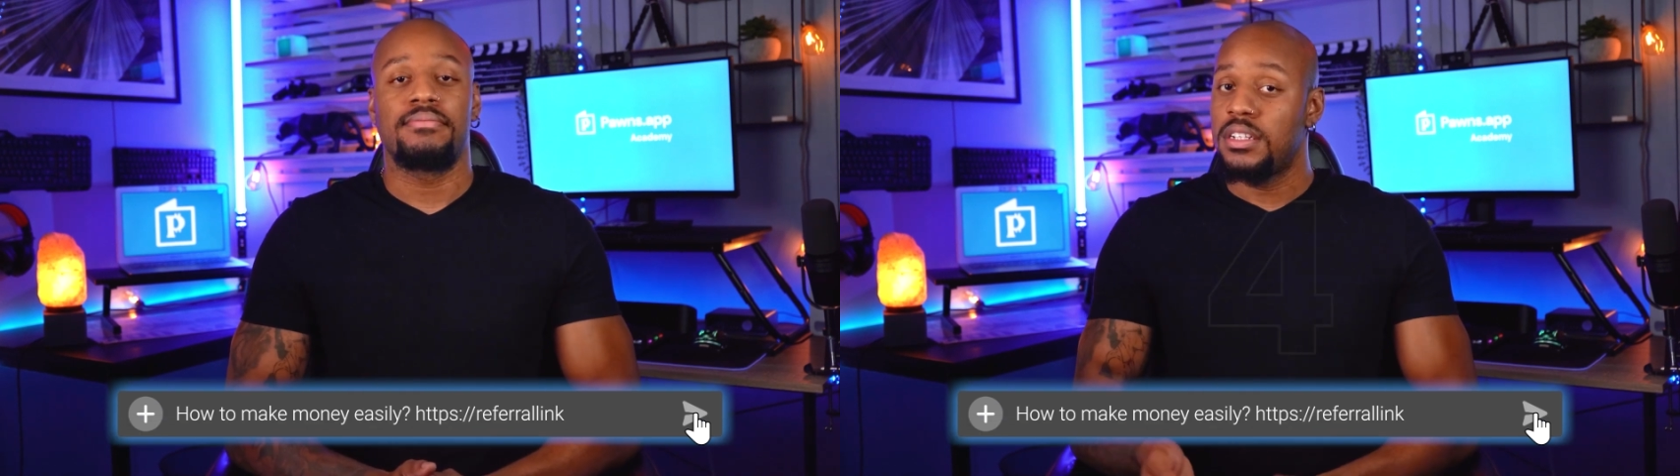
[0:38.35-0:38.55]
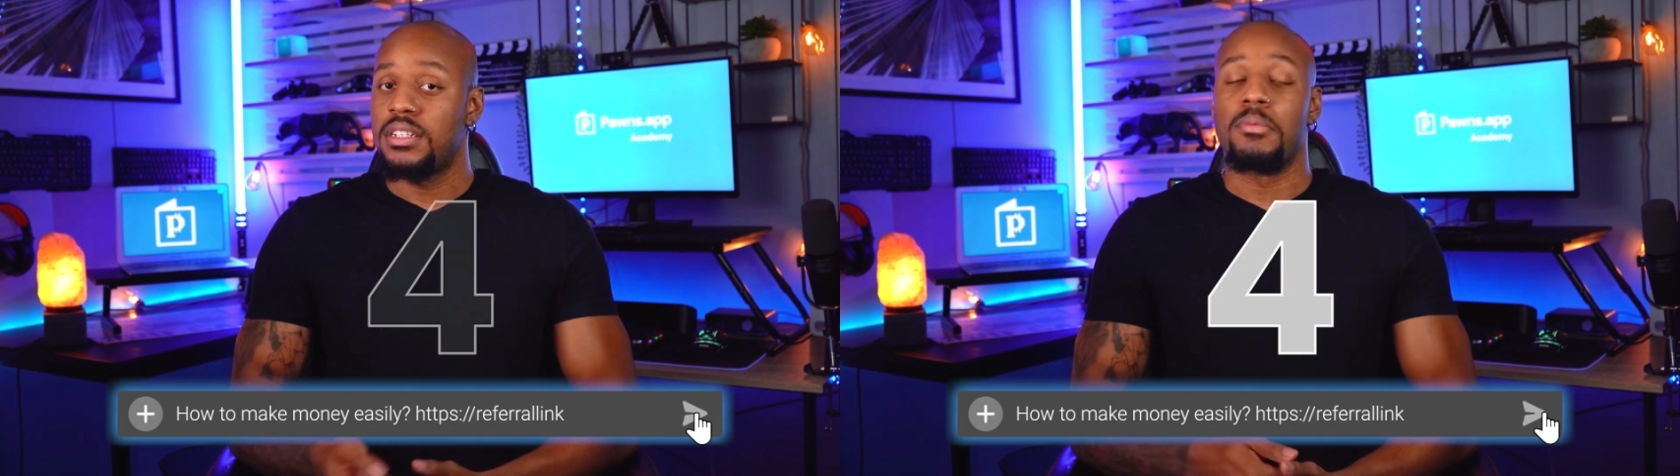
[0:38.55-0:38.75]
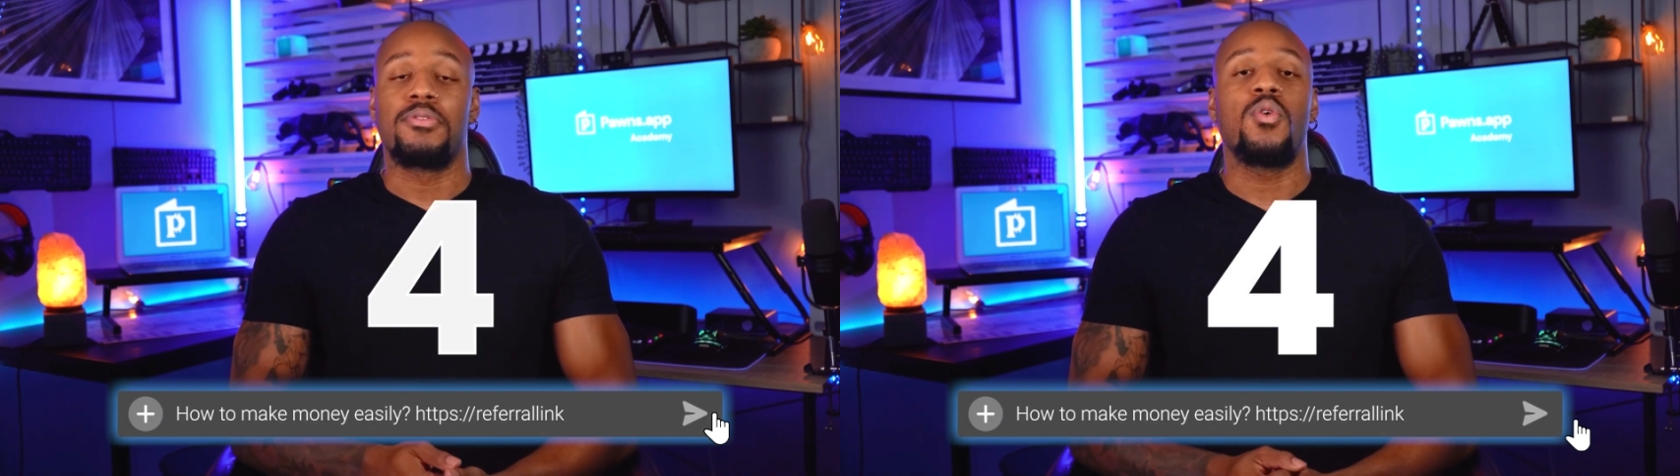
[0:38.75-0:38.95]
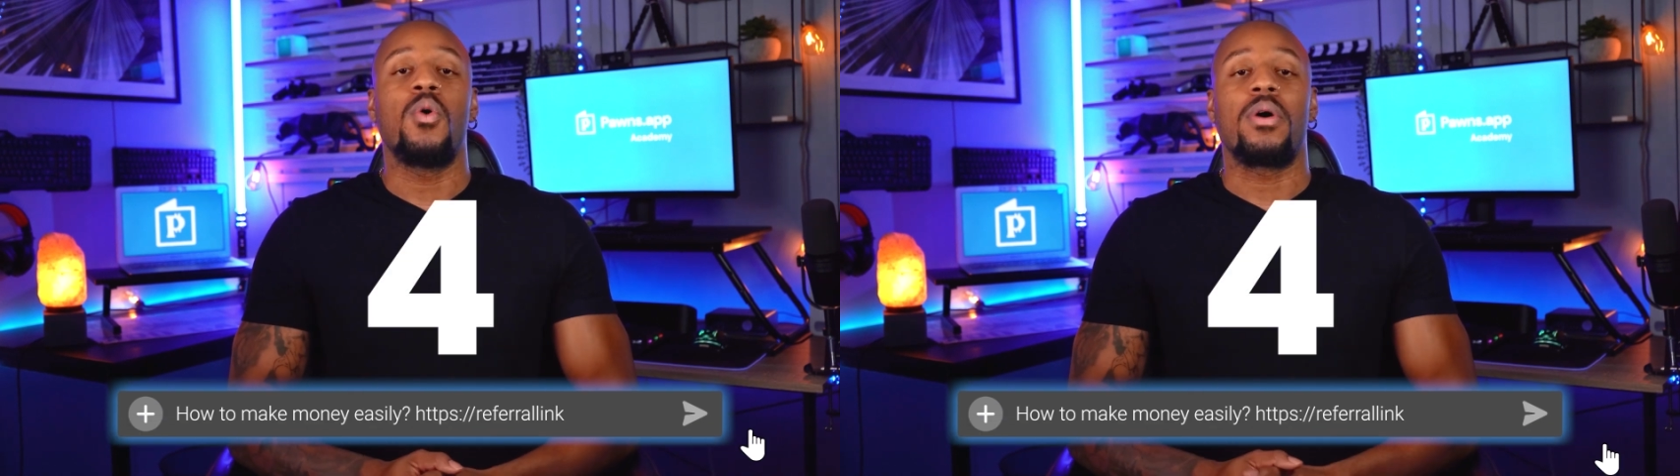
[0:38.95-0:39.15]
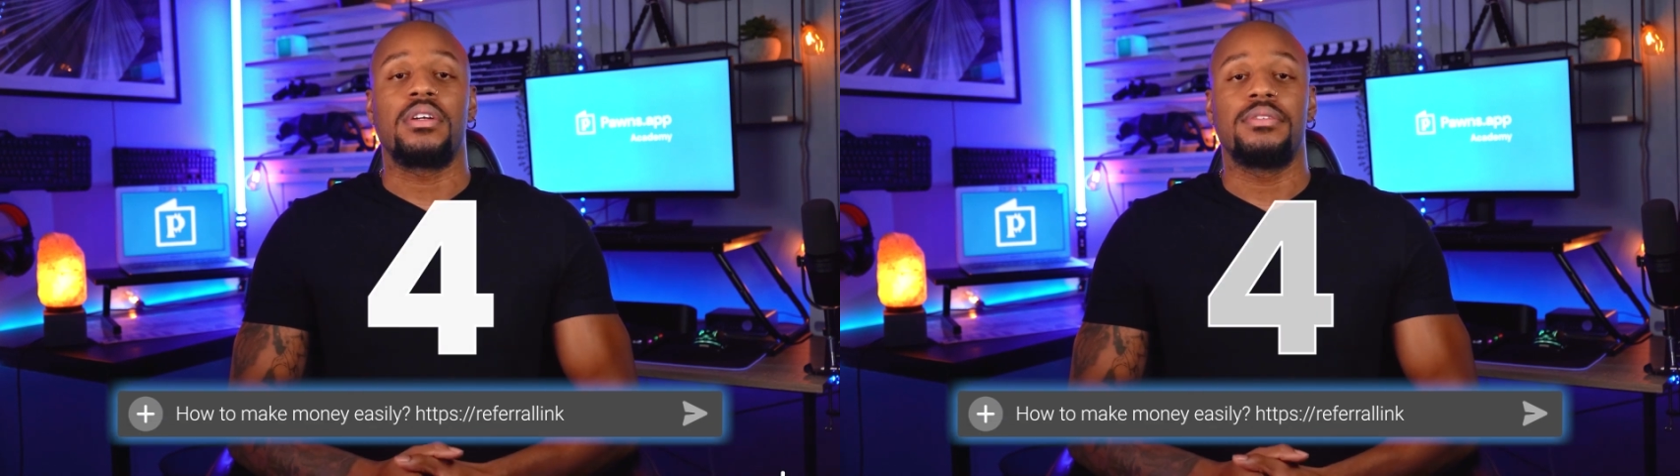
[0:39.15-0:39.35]
Number
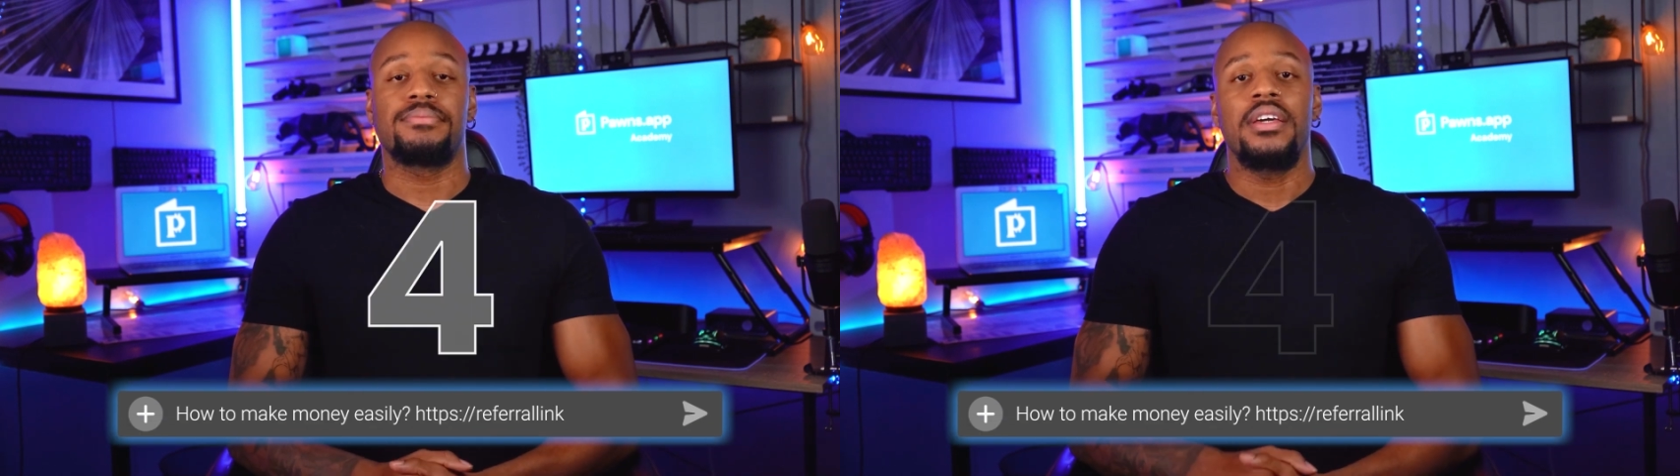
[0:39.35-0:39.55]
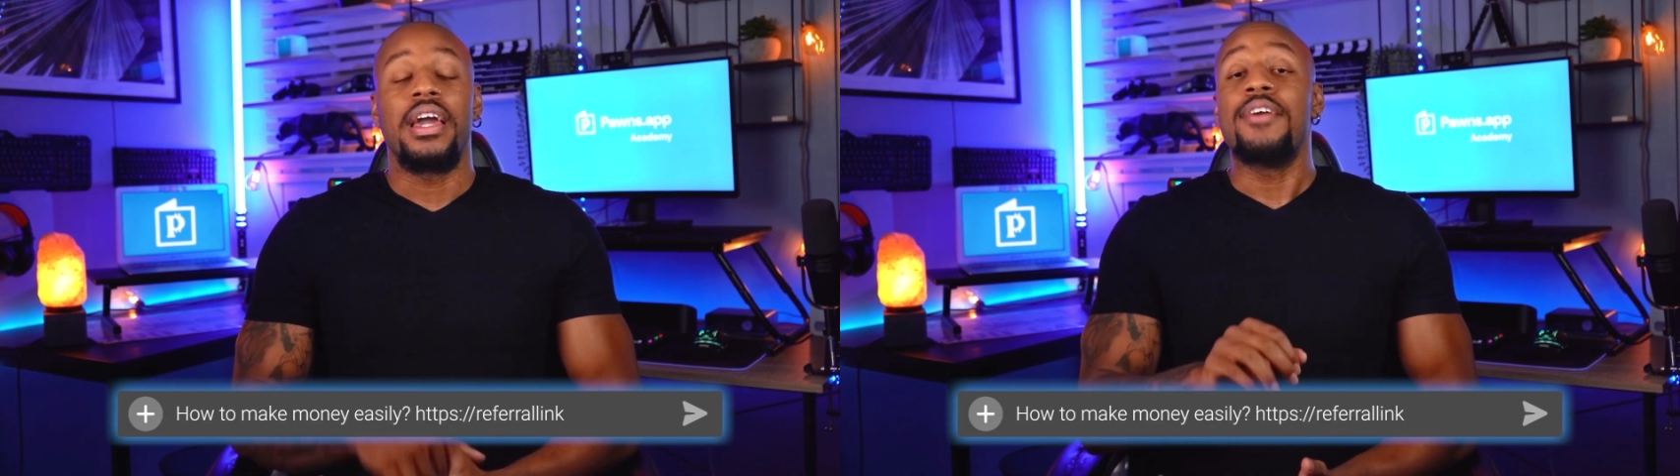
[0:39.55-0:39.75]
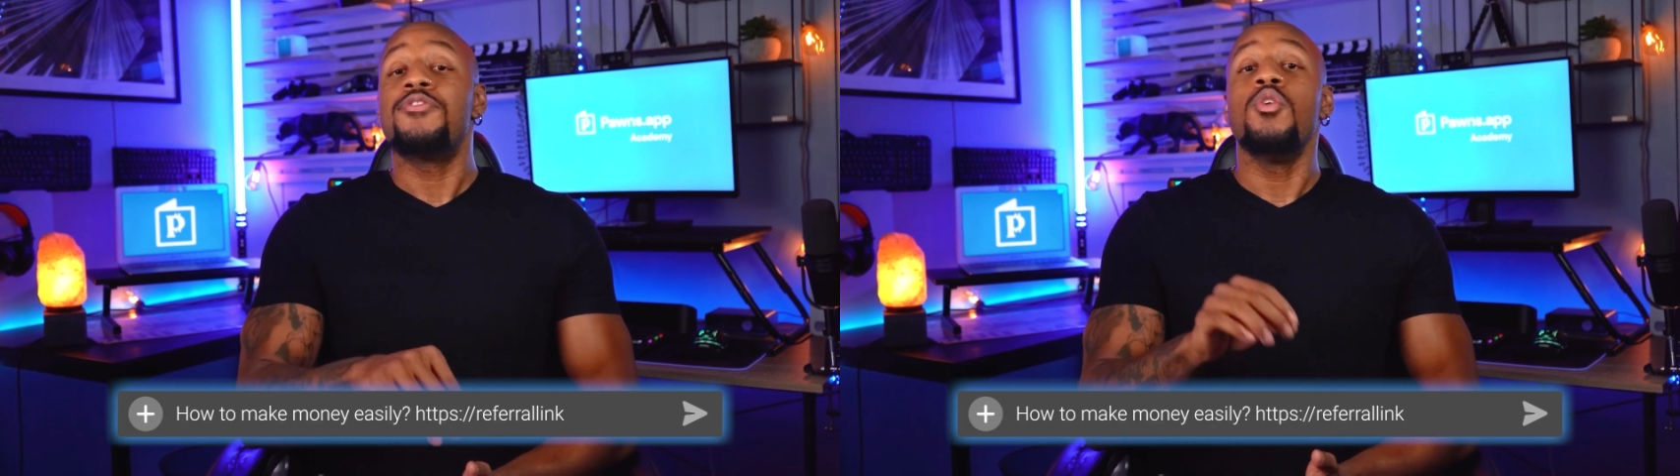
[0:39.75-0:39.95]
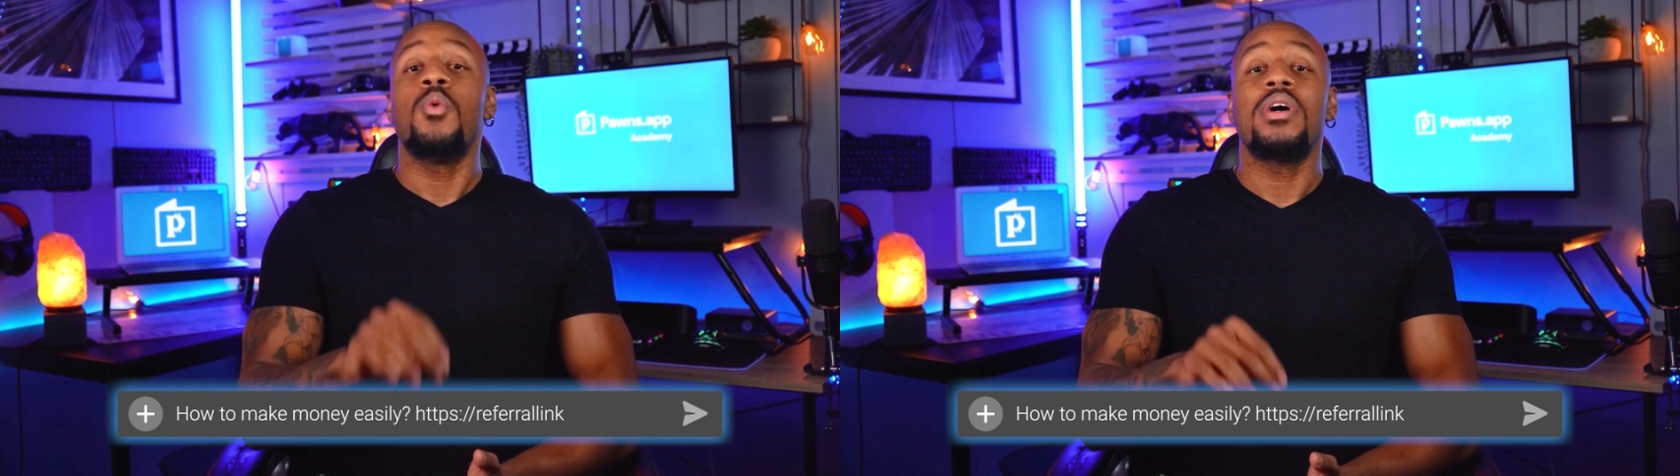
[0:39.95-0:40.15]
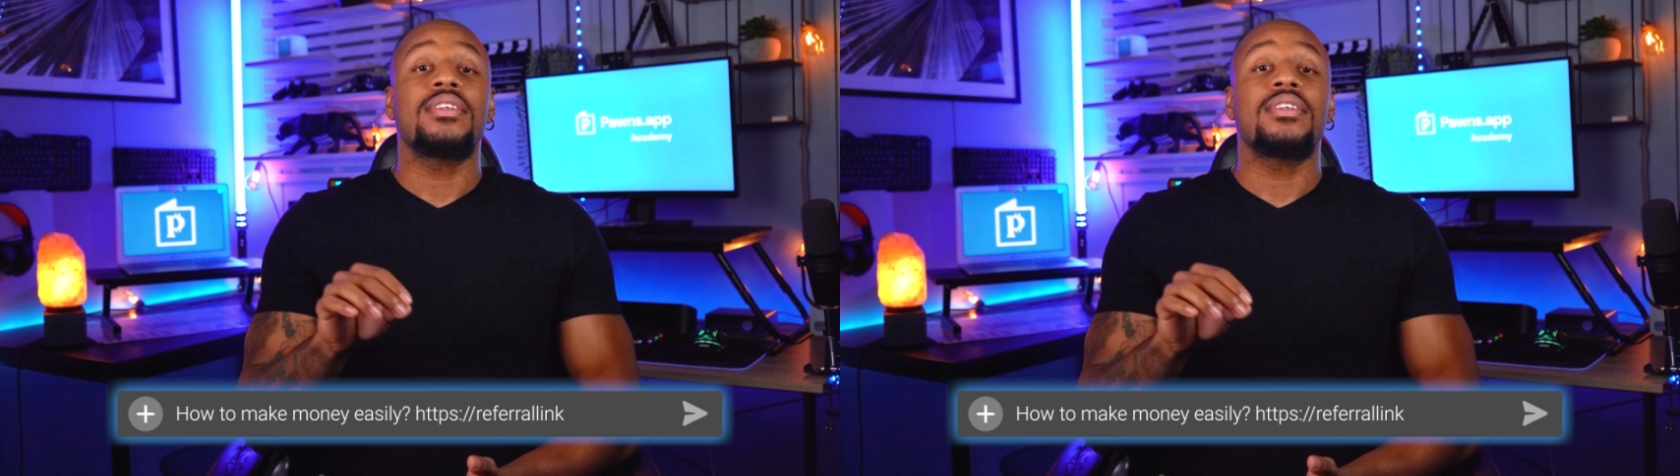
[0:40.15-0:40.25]
4, if you want to